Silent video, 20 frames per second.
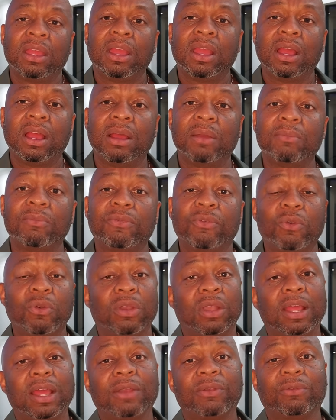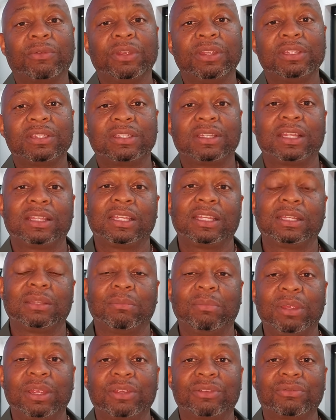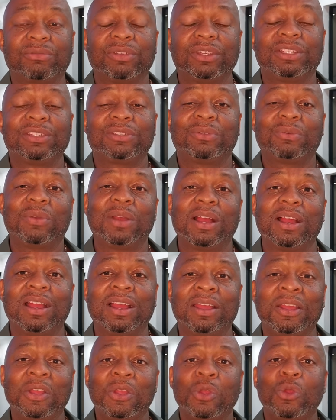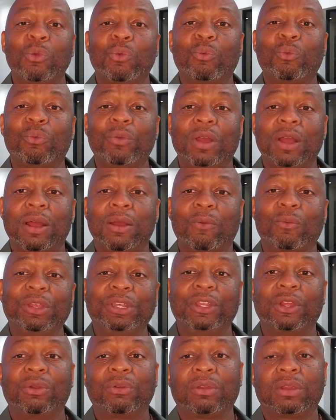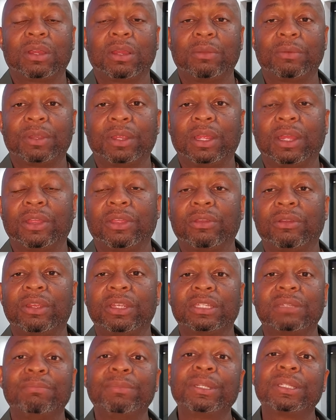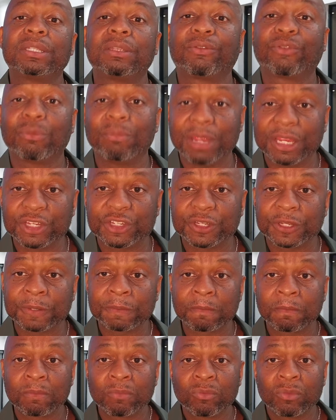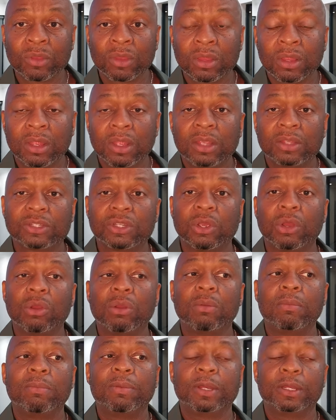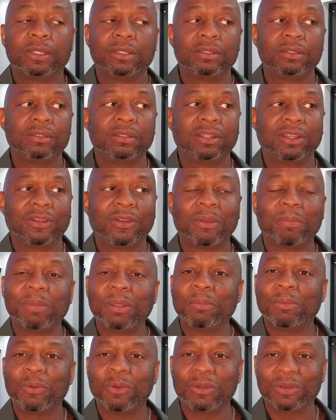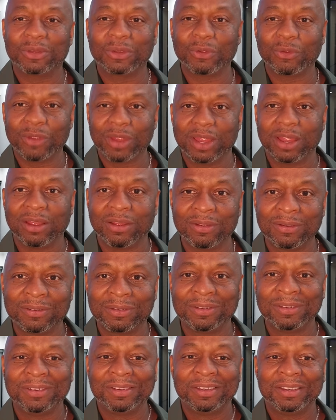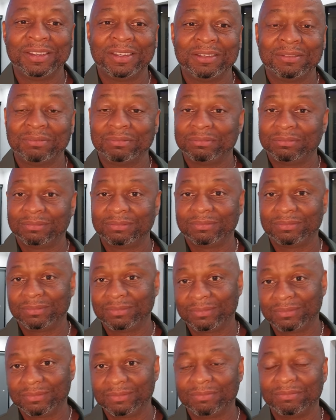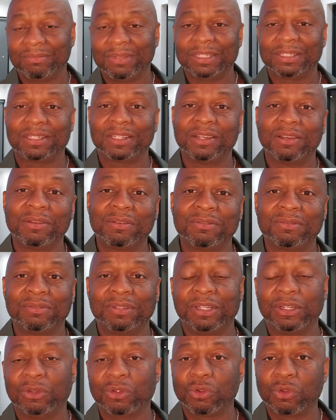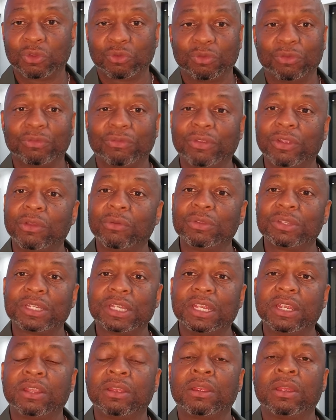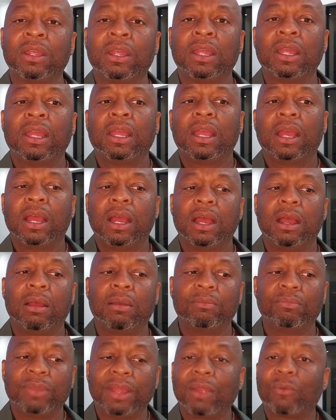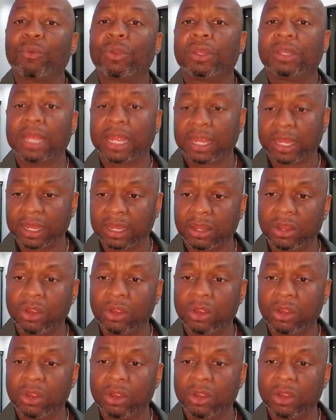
um, for a lot of reasons. I think the biggest reason why uh, we don't come together is misinformation. So, but there are people on the ground, myself, and of course when Phil was here, um, that that can